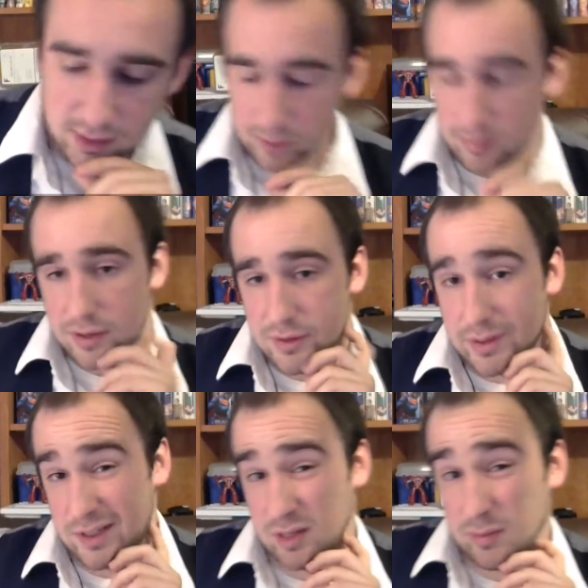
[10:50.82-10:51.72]
and her
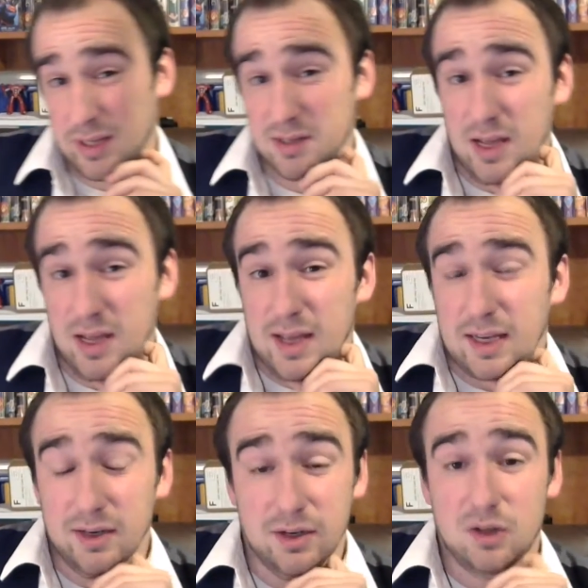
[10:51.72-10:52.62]
penetrating psychic
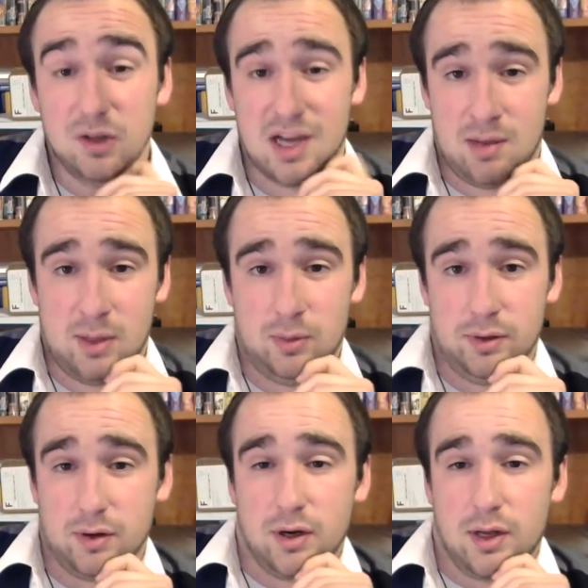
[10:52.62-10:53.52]
blast, get into close combat
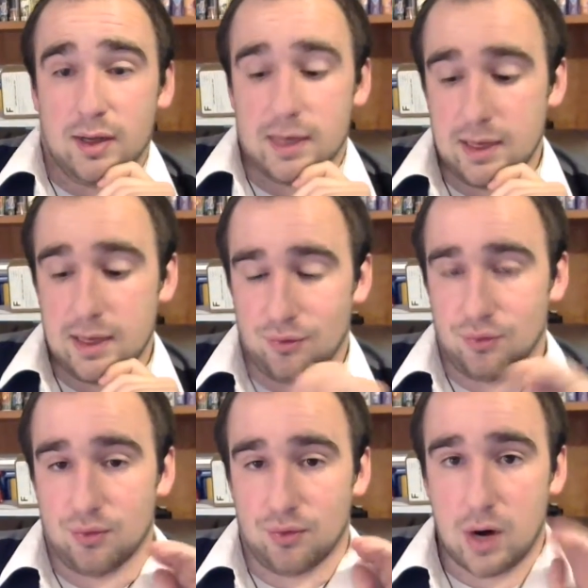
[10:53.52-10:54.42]
with her. Get
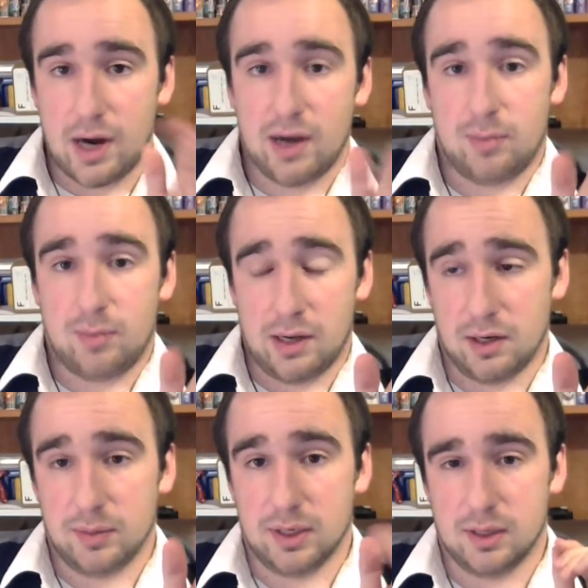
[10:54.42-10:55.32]
right up on
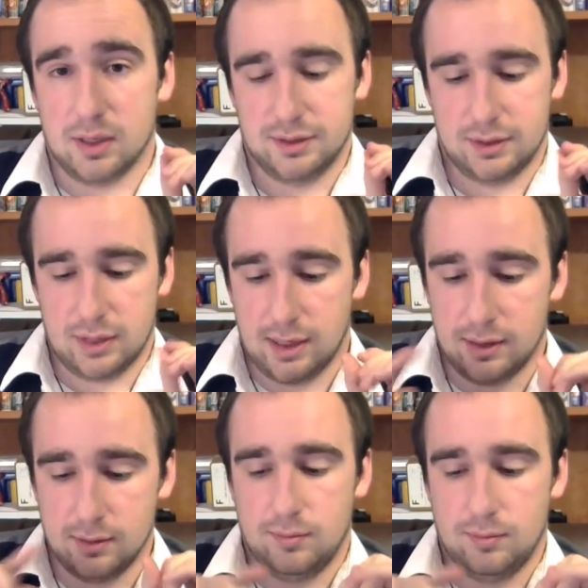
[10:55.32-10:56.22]
her, because
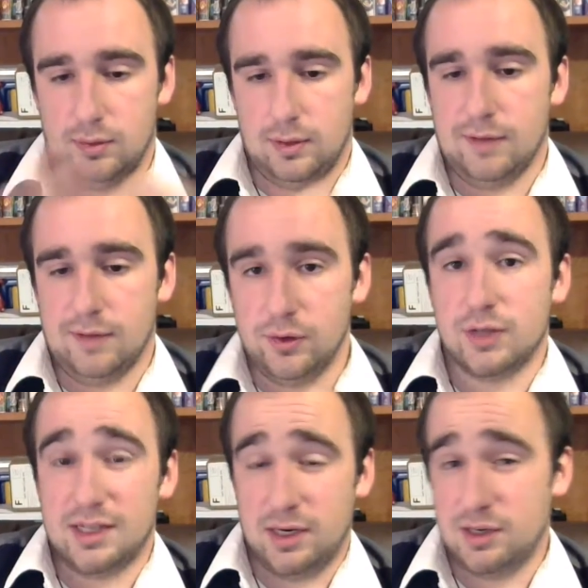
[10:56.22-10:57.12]
if you
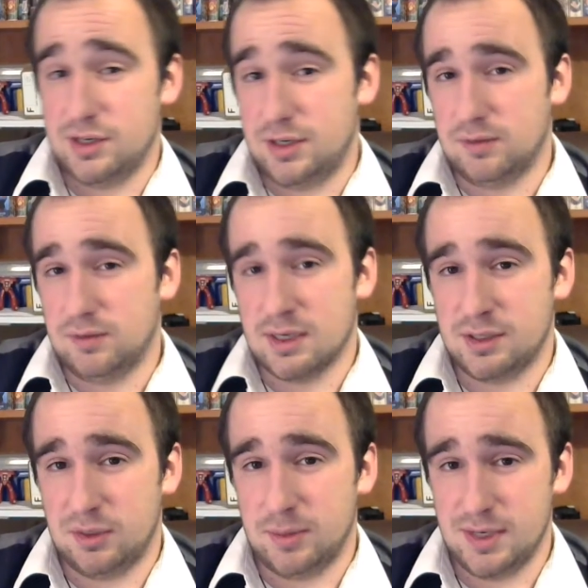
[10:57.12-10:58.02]
neutralize the energy shield
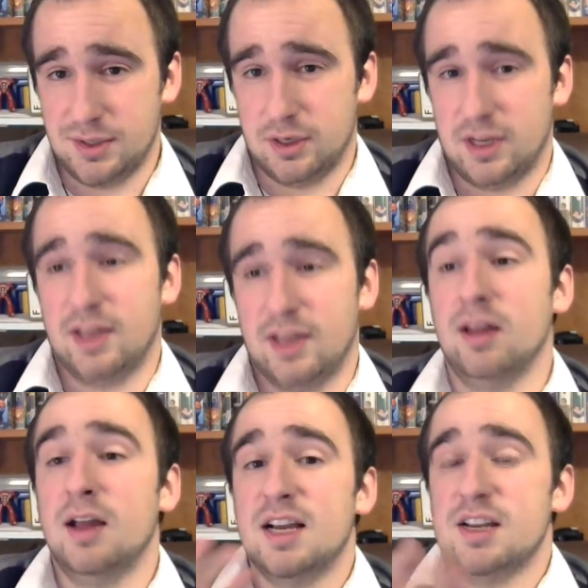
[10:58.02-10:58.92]
deflection, it'll be easier to
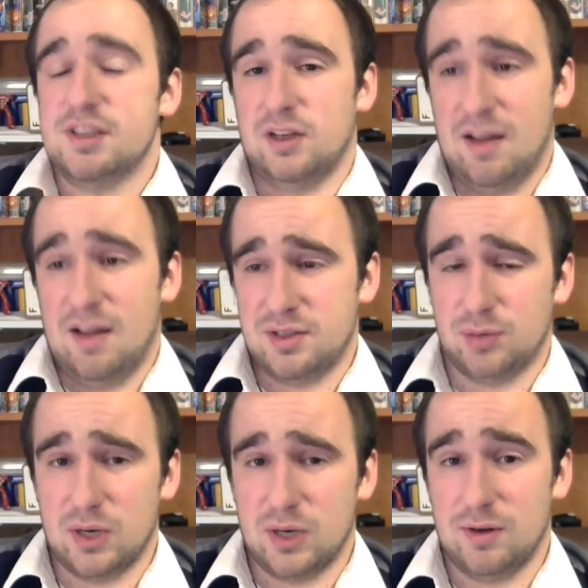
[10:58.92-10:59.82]
hit. She'll have to
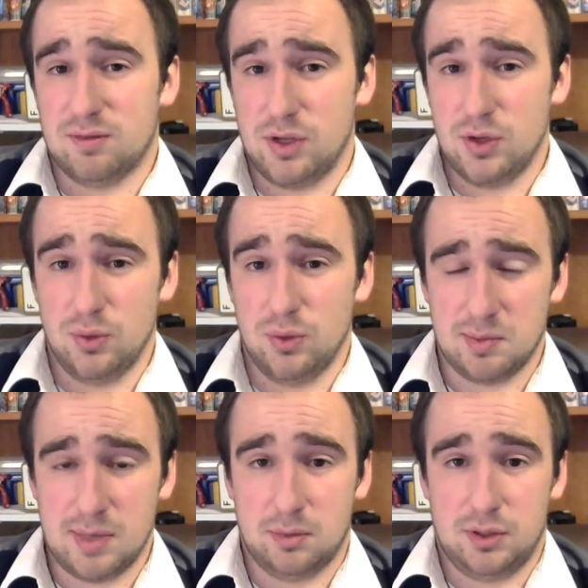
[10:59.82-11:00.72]
break away from you
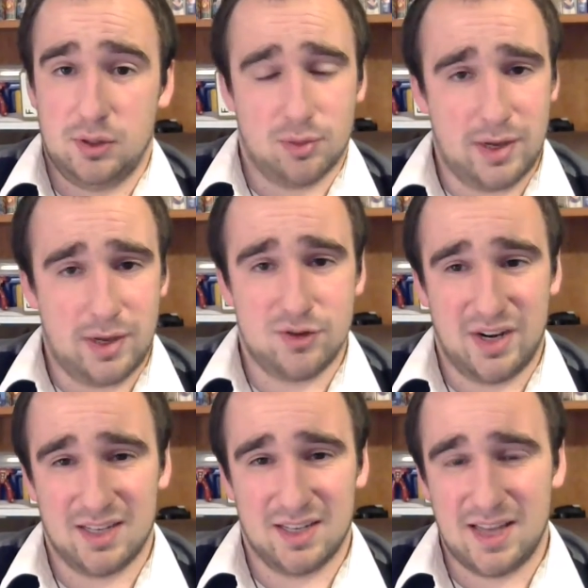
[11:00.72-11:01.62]
to be able to use her
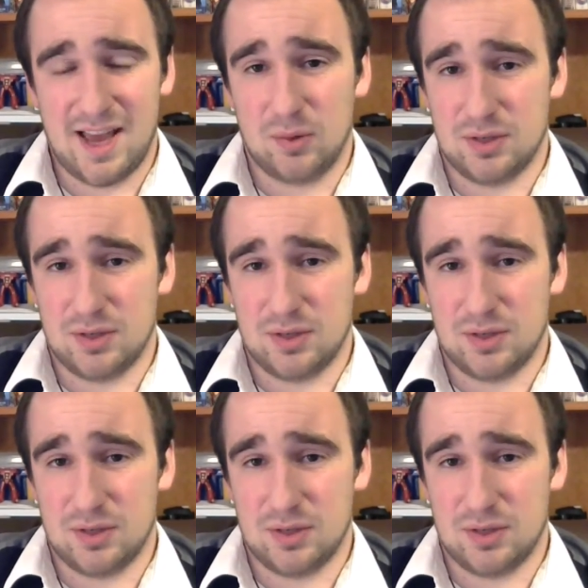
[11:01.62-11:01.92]
penetrating attack, which